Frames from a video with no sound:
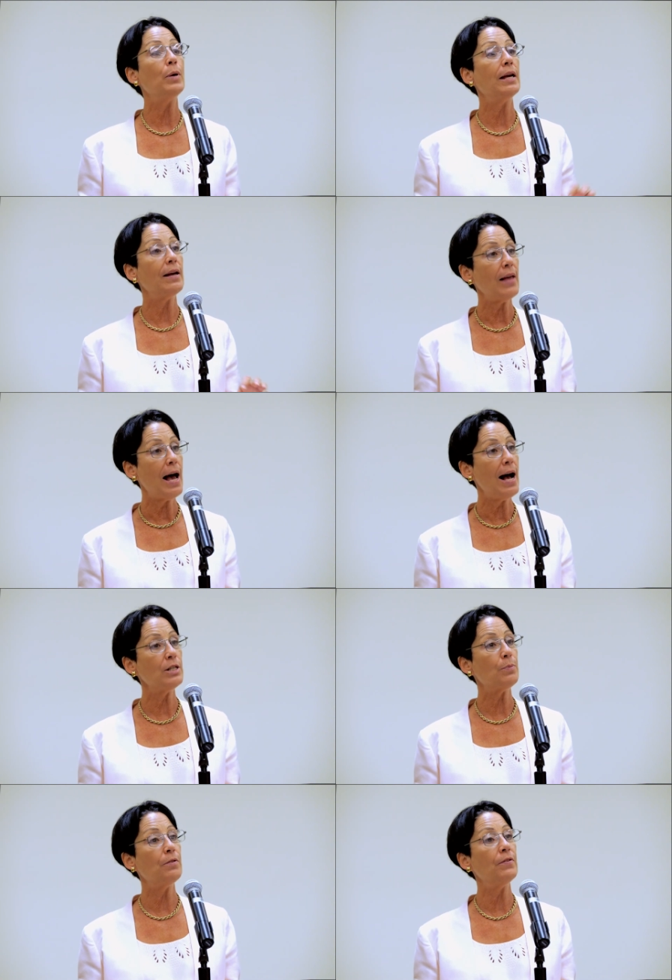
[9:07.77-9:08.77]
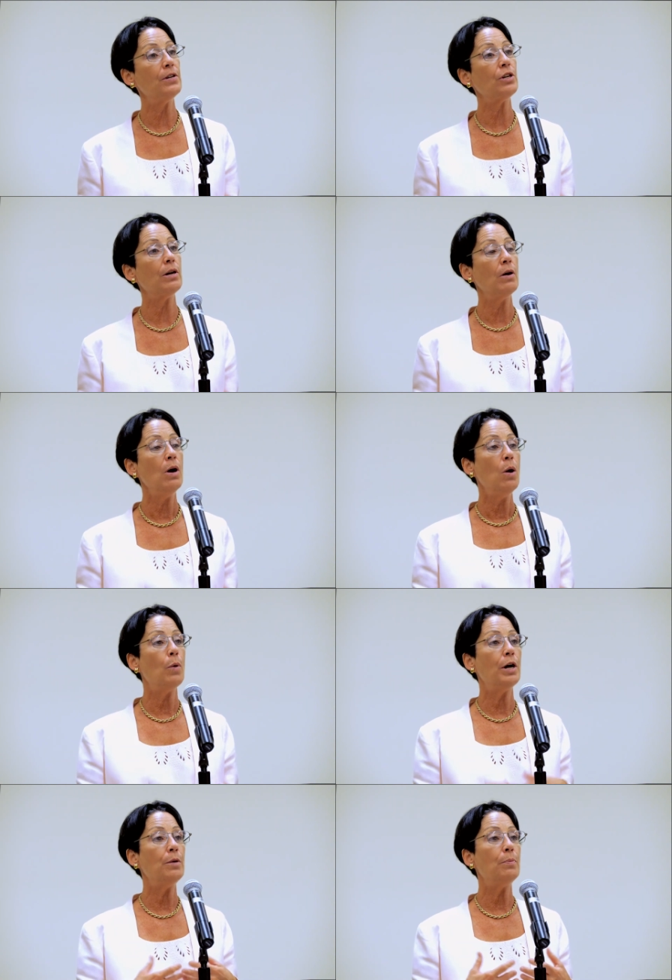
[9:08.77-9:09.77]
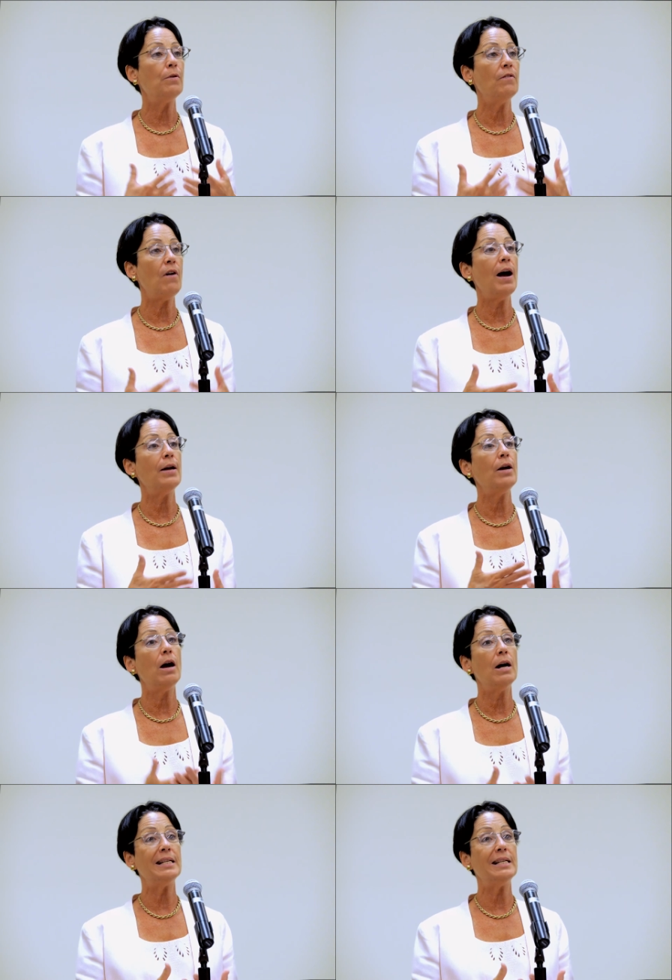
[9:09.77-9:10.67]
we can get the House provision where you provide